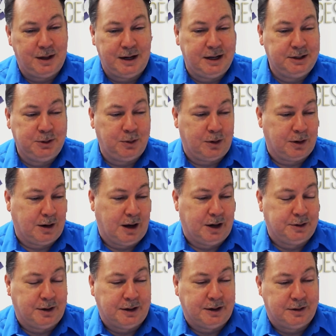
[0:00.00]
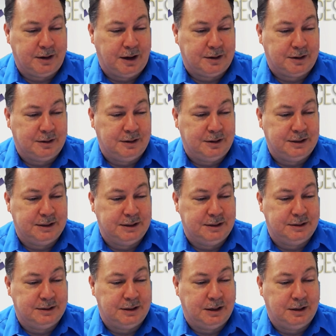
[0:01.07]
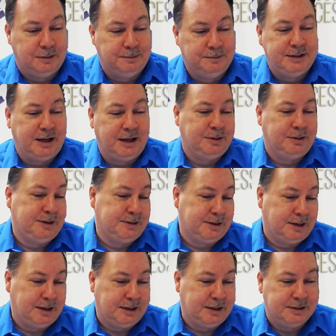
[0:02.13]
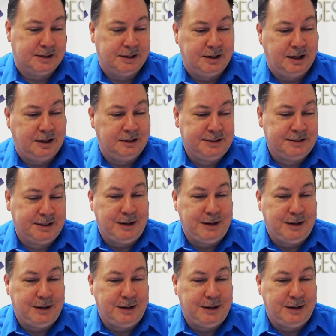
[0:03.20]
throw that into our contractor calculations. We discount these things, and